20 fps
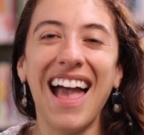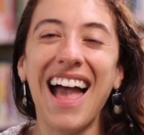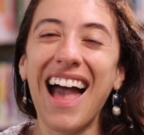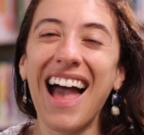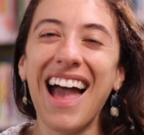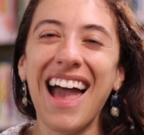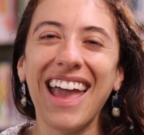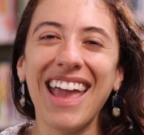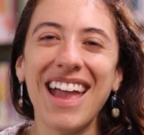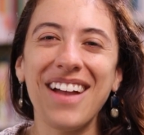
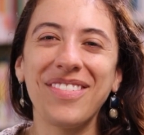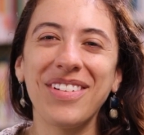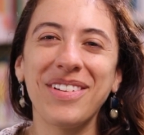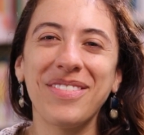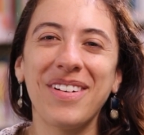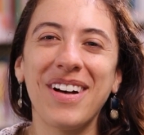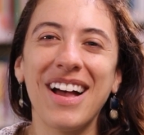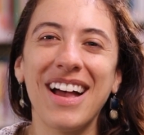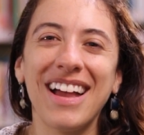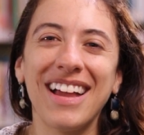Hi
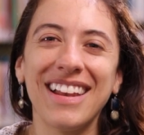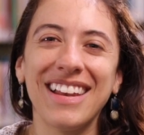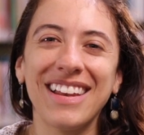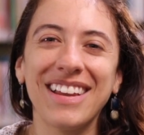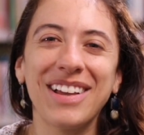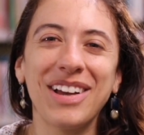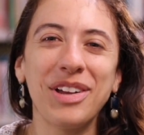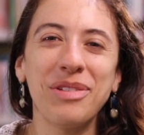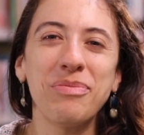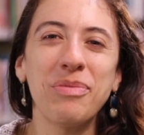everyone,
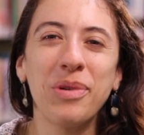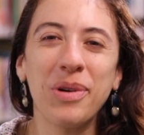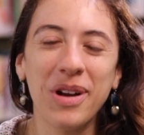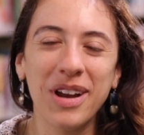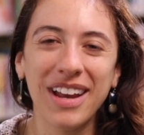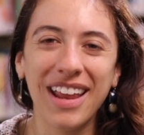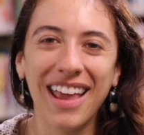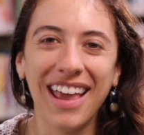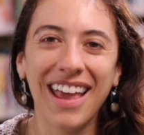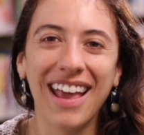good
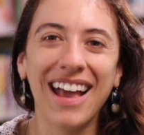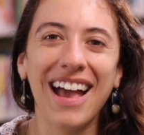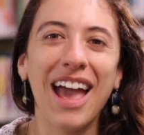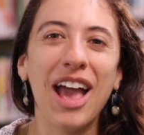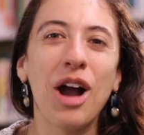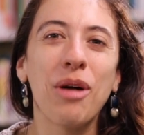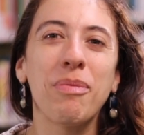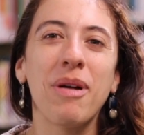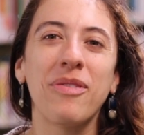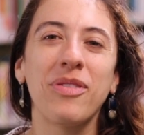morning. I
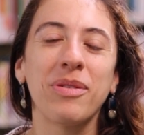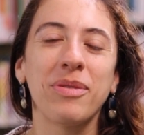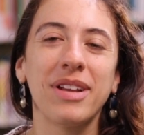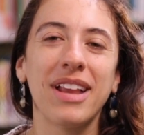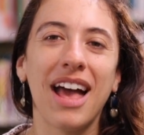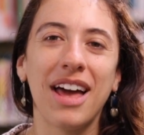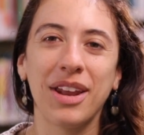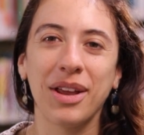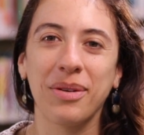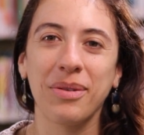hope everyone
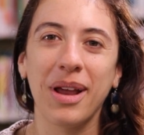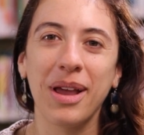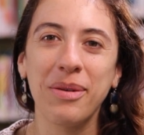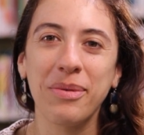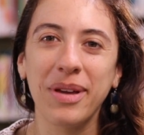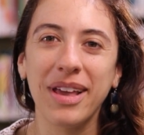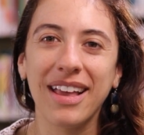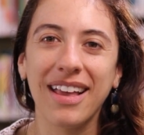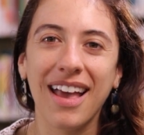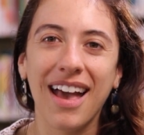had a great
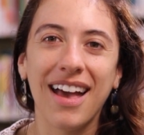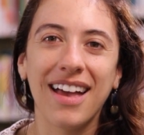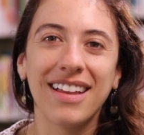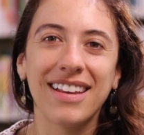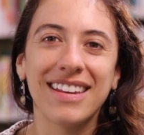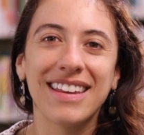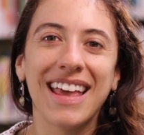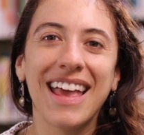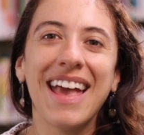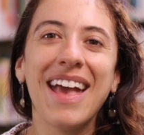
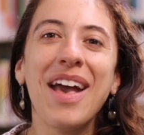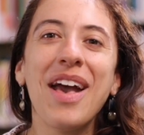weekend.